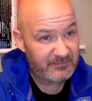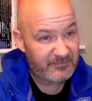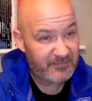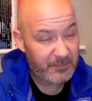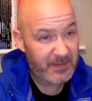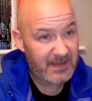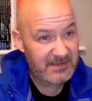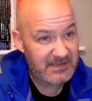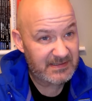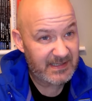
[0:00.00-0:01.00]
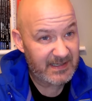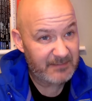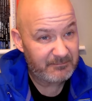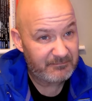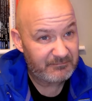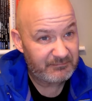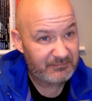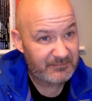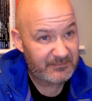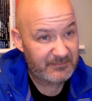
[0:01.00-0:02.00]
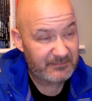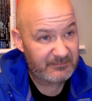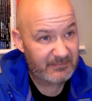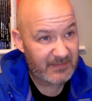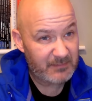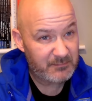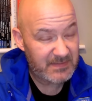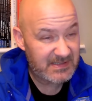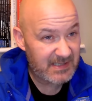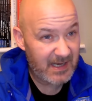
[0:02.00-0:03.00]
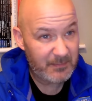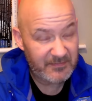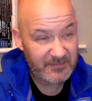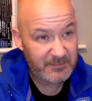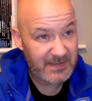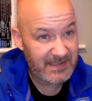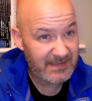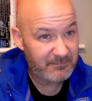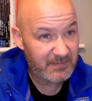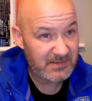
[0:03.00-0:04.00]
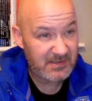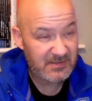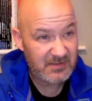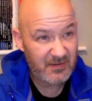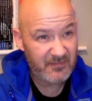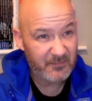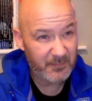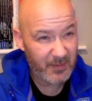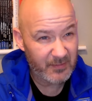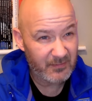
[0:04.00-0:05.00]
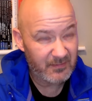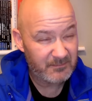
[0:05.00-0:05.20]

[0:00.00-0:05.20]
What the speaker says: for parts of the game. Masaba, for me, as it has gone off boil.